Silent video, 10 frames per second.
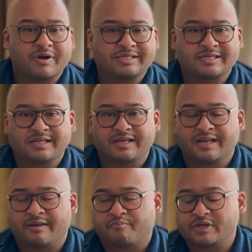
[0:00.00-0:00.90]

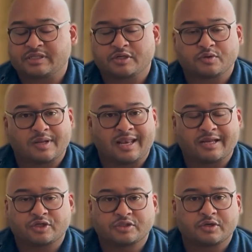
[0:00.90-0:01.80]
presidential
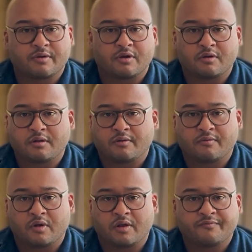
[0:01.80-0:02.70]
elections going on
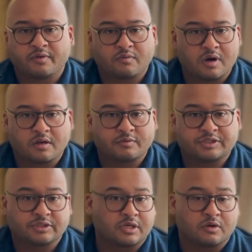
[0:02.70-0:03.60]
all over the world, which
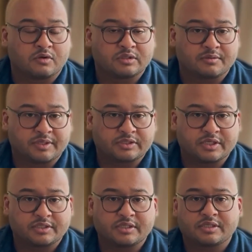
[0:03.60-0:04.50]
is going to cause some
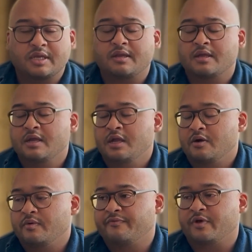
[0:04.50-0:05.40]
uncertainty.
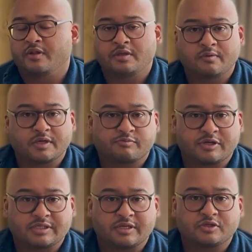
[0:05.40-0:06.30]
We've got the US
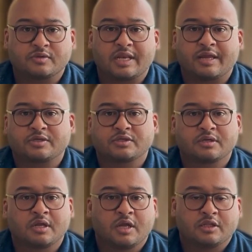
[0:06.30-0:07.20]
presidential
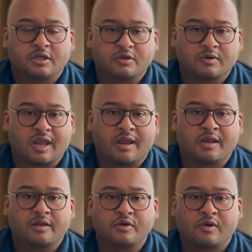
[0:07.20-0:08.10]
election, the
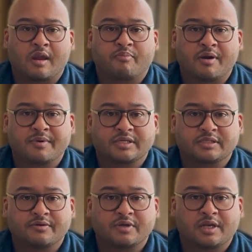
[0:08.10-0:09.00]
UK prime
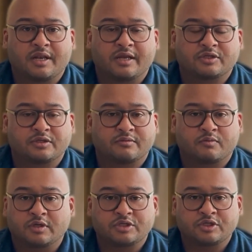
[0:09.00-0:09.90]
ministerial election.
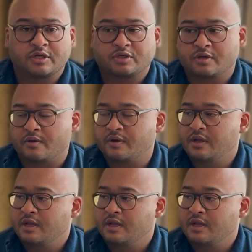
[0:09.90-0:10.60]
What a shit show.